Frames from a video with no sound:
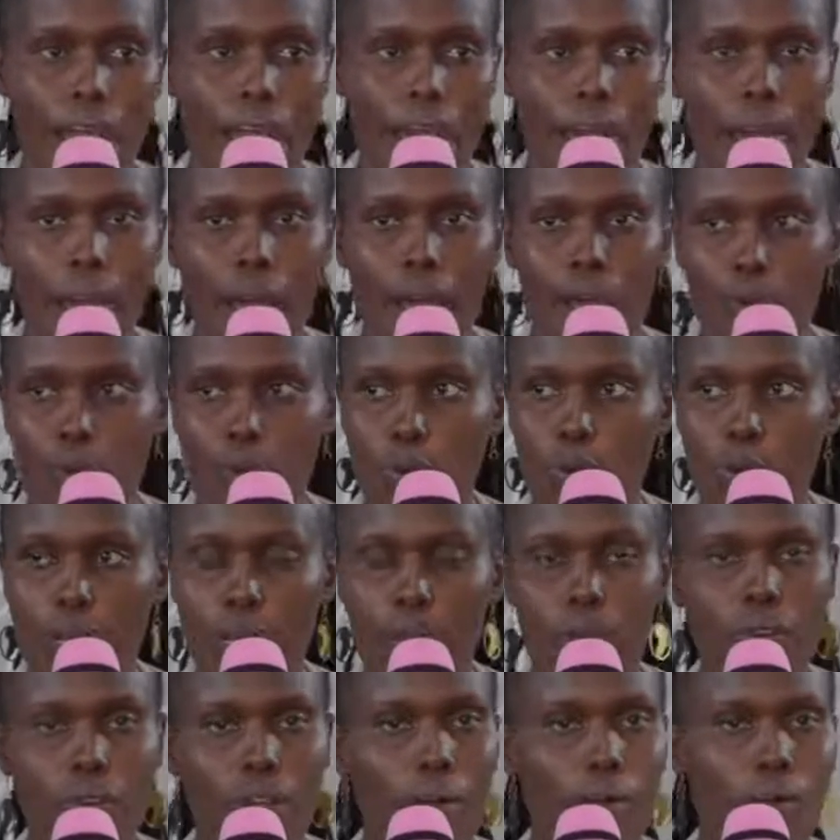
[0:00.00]
man-woman,
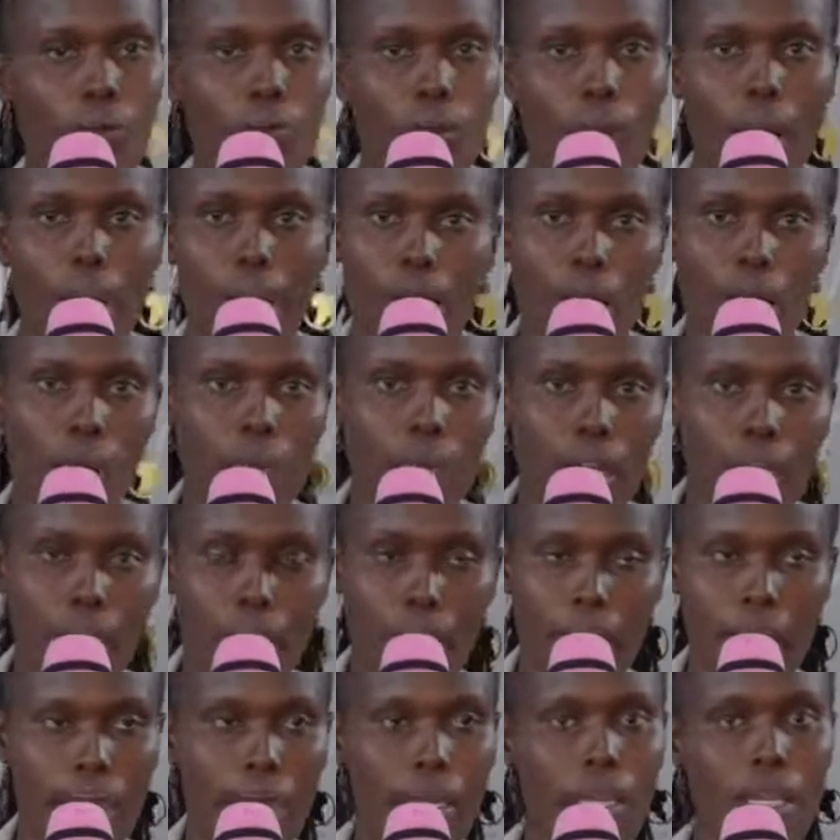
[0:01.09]
or I'm a
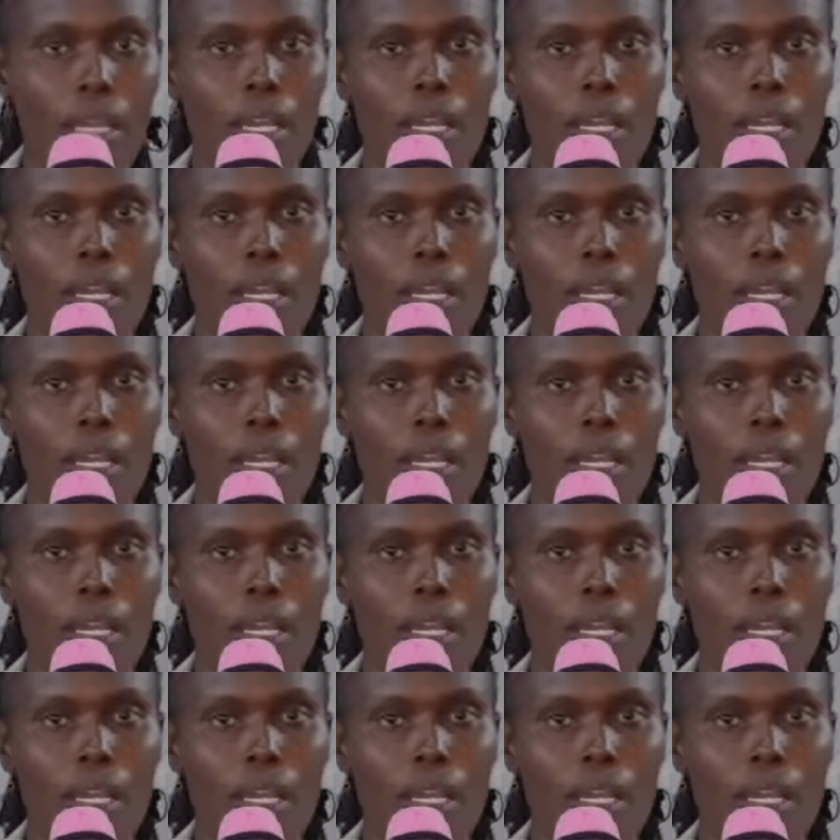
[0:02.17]
woman-man.